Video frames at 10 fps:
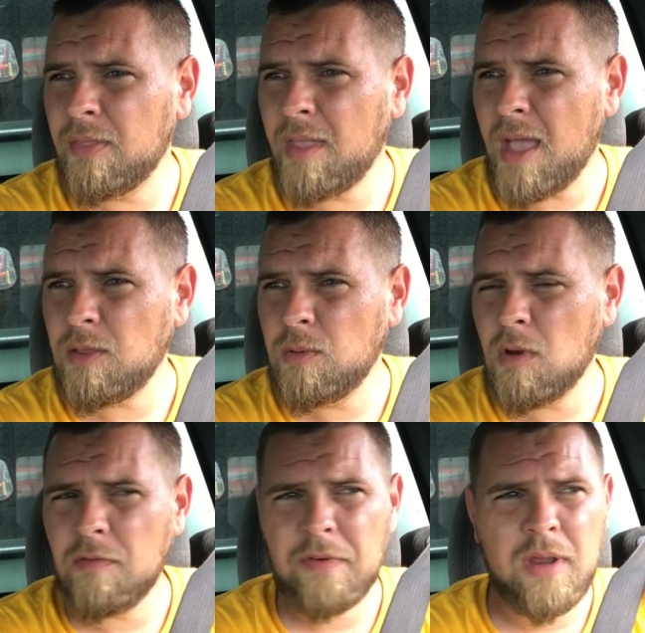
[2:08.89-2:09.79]
that you
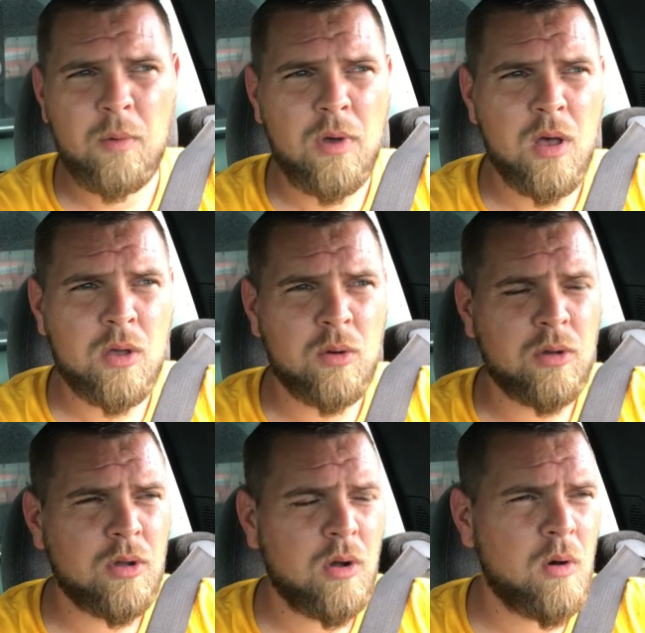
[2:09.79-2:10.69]
know very well,
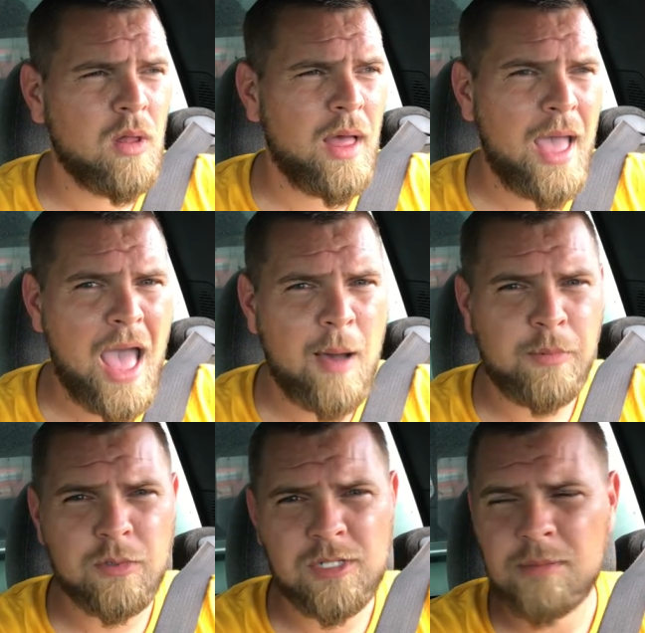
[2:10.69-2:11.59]
Coca-Cola,
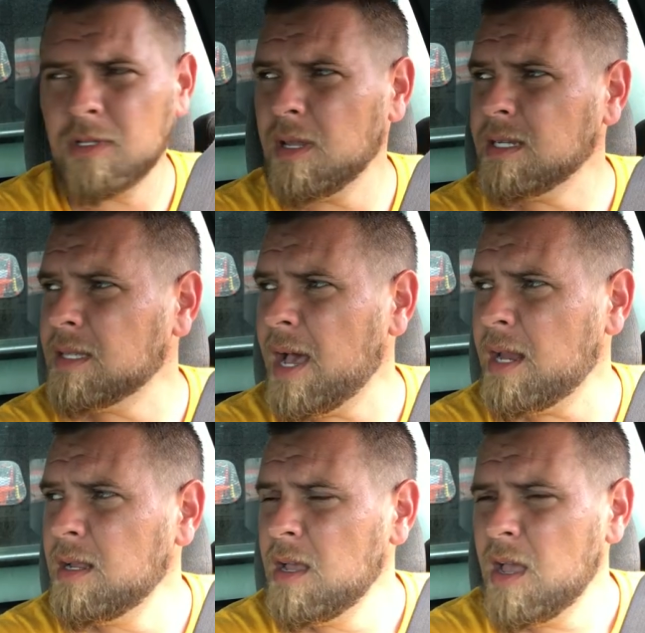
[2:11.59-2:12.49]
Apple, something like that.